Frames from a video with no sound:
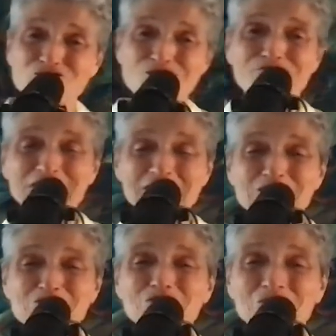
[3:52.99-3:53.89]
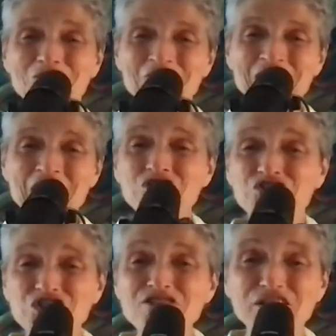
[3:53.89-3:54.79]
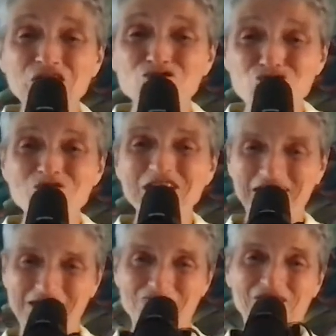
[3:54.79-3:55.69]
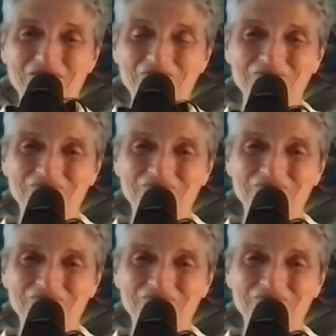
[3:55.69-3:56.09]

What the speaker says: You don't feel as though you're achieving or doing something.